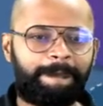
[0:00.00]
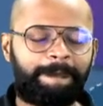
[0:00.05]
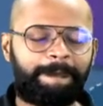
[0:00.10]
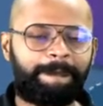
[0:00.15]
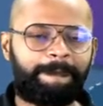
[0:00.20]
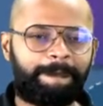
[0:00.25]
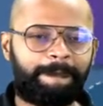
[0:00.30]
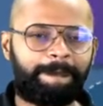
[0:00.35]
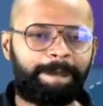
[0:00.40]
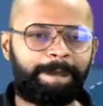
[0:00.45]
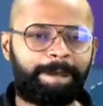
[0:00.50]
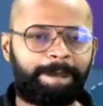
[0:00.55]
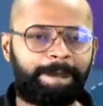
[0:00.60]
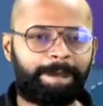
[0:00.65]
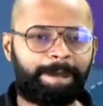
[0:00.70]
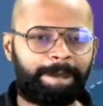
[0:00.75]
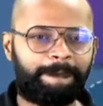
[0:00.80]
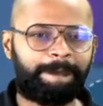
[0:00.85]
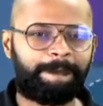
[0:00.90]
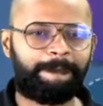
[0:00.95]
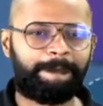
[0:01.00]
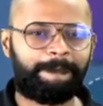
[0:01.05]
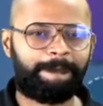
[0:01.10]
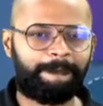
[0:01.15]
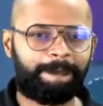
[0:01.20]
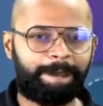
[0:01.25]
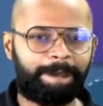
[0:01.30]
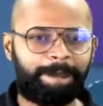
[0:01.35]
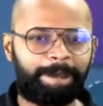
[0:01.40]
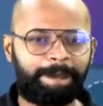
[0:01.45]

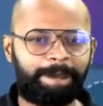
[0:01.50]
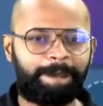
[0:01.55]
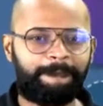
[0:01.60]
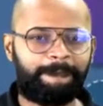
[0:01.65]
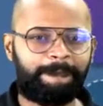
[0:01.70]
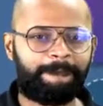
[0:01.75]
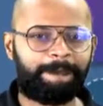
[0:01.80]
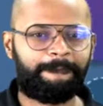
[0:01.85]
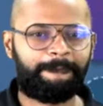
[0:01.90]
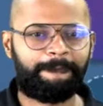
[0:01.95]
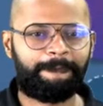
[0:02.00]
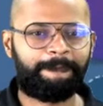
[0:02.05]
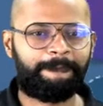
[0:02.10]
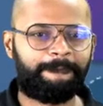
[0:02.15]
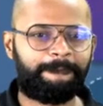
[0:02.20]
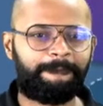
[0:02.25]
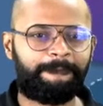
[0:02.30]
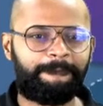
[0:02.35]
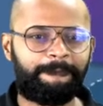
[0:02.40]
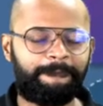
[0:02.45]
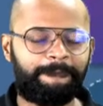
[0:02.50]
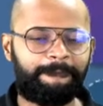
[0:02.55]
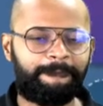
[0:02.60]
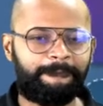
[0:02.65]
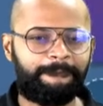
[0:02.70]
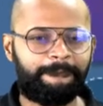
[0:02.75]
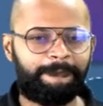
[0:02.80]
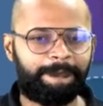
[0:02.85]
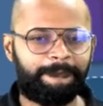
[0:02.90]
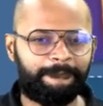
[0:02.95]

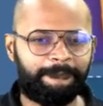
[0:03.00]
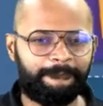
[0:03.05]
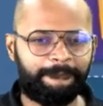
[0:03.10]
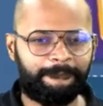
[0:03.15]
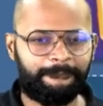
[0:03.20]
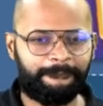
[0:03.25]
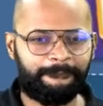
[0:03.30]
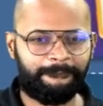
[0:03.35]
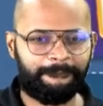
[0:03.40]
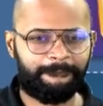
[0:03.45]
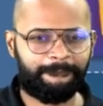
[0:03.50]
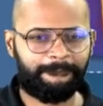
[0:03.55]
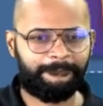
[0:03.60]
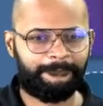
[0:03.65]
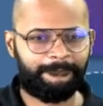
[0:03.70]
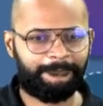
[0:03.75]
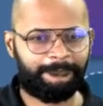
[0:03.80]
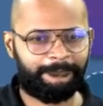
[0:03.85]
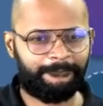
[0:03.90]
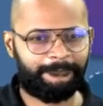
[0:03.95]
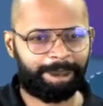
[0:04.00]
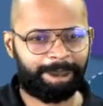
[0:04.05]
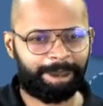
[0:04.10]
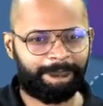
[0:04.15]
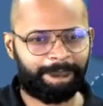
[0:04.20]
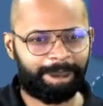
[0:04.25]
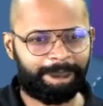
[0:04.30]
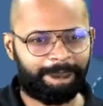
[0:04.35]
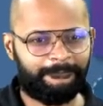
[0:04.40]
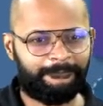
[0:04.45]

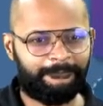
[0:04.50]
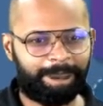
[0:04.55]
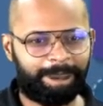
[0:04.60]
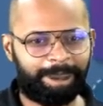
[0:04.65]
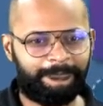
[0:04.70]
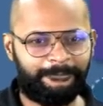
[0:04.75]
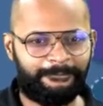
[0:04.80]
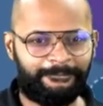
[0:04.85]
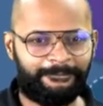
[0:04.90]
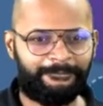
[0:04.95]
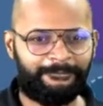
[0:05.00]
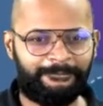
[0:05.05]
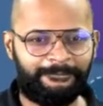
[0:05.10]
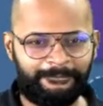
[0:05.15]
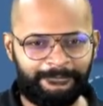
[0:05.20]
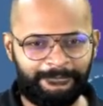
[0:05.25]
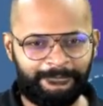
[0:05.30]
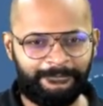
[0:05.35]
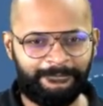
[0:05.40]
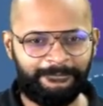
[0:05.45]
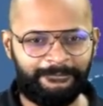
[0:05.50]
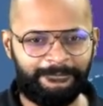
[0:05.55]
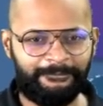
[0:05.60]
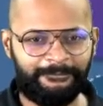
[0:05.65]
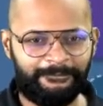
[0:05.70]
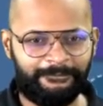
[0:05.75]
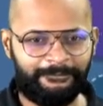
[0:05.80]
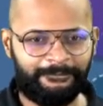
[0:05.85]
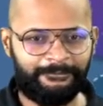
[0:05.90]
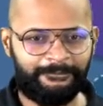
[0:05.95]

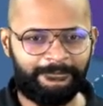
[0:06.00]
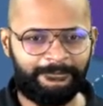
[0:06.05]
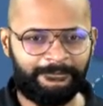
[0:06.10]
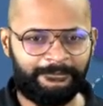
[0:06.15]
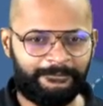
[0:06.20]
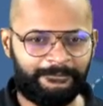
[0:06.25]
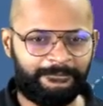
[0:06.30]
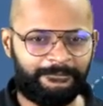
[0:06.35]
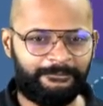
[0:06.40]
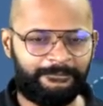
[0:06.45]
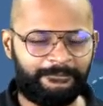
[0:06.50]
[no speech]